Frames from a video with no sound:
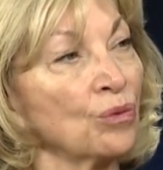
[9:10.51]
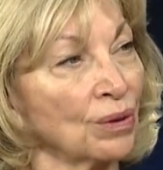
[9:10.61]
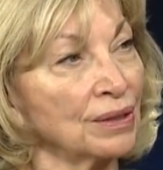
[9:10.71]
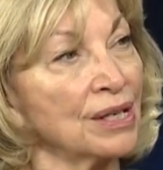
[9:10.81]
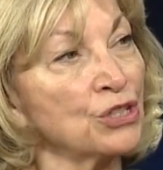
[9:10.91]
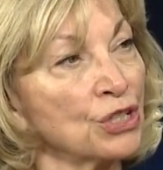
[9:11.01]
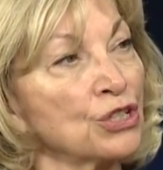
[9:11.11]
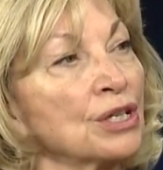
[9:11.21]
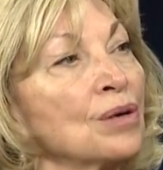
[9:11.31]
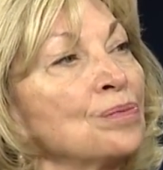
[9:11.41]

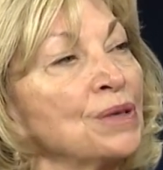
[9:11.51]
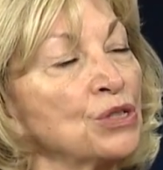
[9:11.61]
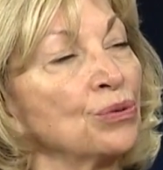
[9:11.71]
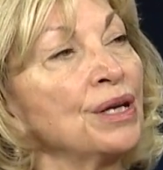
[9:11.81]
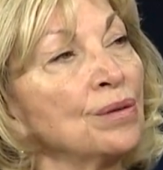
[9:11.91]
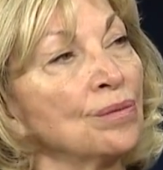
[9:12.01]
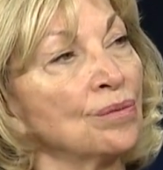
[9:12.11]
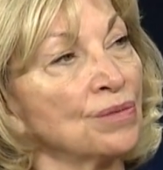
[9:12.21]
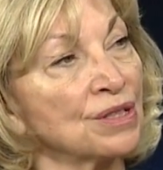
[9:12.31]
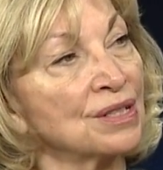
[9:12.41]
relationship between
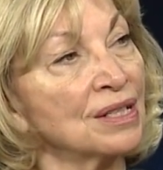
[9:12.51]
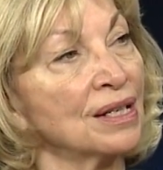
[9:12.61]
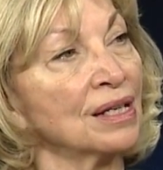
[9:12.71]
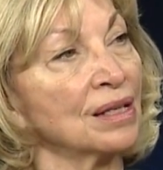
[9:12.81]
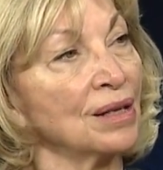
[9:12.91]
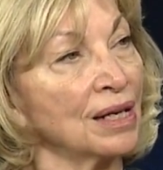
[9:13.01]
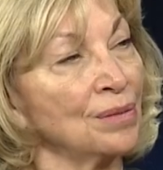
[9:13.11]
the city and